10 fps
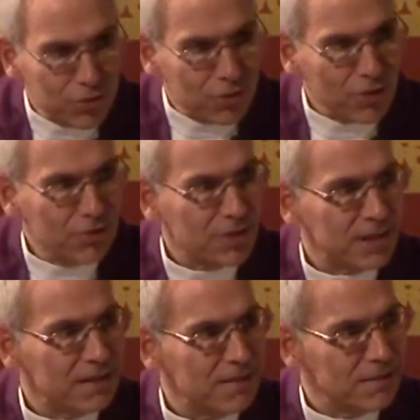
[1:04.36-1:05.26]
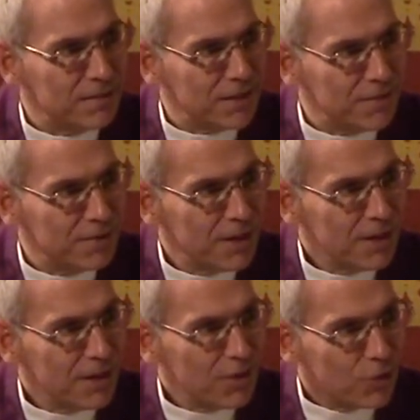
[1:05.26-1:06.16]
through those seasons of
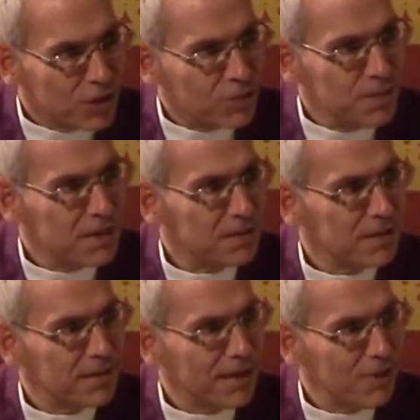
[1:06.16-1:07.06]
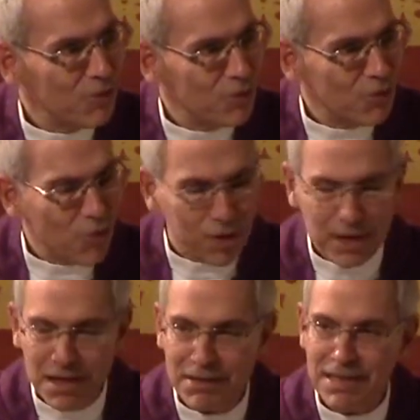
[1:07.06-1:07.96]
Christmas and then
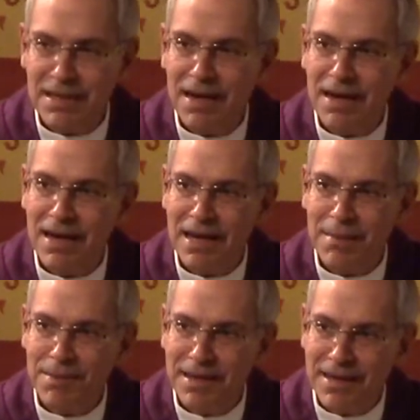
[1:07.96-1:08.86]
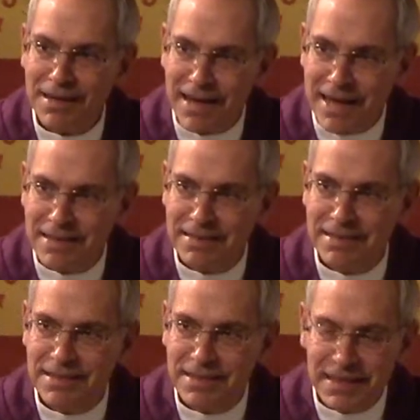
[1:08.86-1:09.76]
ordinary time and then Lent
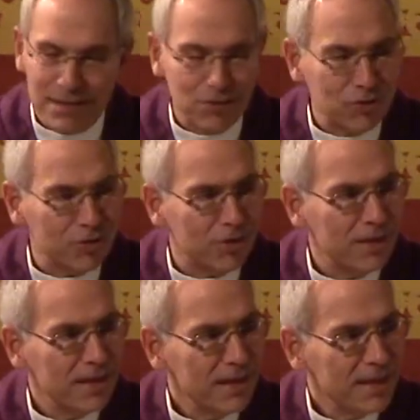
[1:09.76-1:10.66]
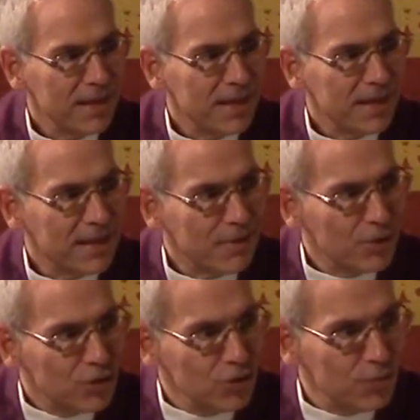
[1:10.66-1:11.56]
and Easter and then
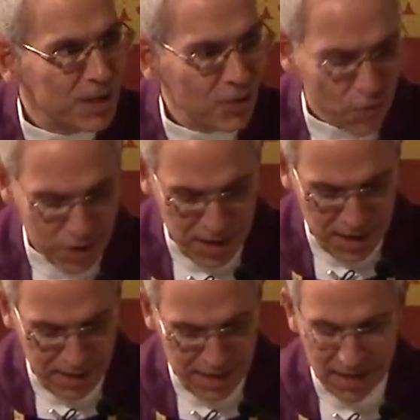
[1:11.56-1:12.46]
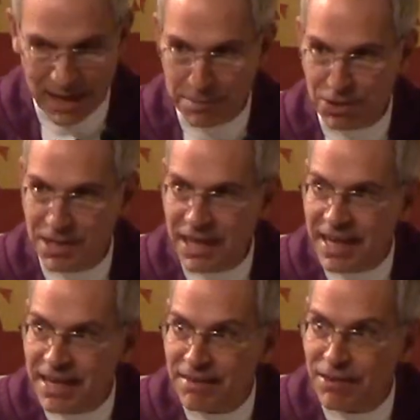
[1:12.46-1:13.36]
resuming ordinary time till the
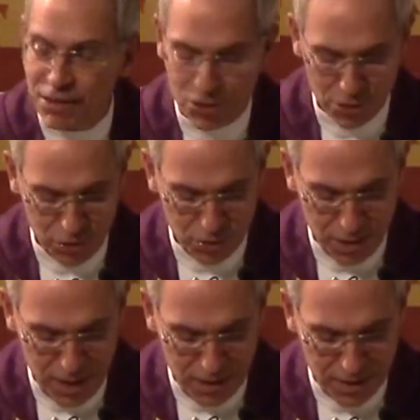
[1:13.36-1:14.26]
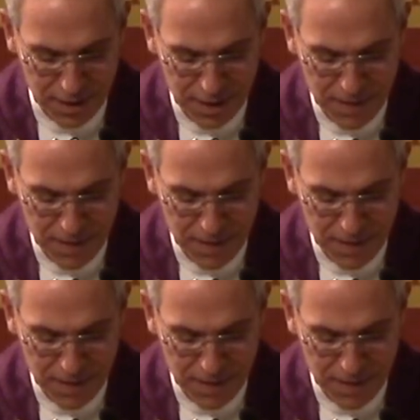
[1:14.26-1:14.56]
end of the liturgical year.